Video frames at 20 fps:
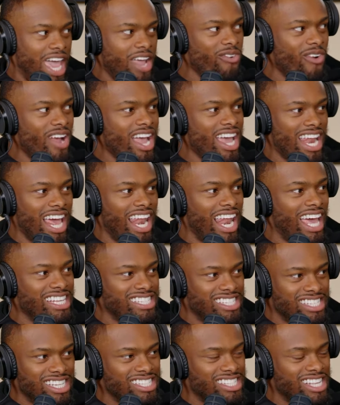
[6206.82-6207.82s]
Yeah, he ran that like
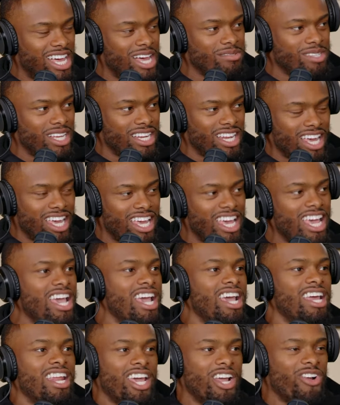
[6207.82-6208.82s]
6 times that day.
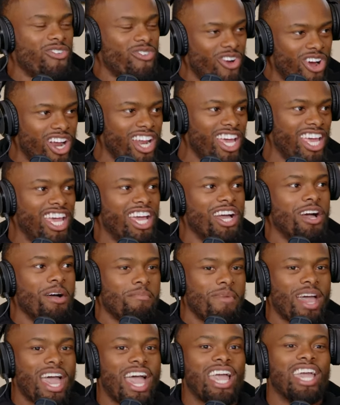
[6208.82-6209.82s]
Okay. He running. He come
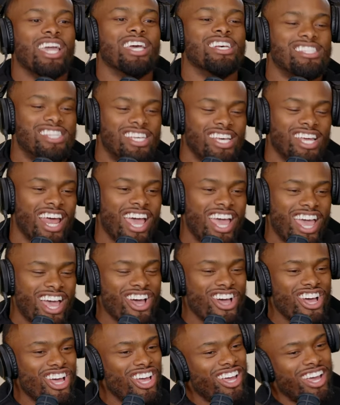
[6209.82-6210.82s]
back. He sit
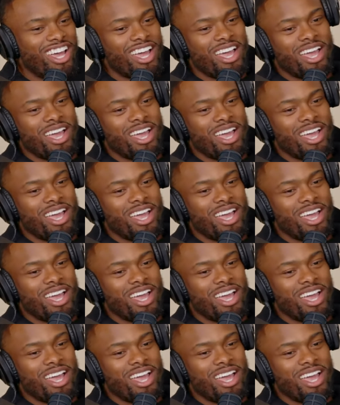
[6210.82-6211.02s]
down.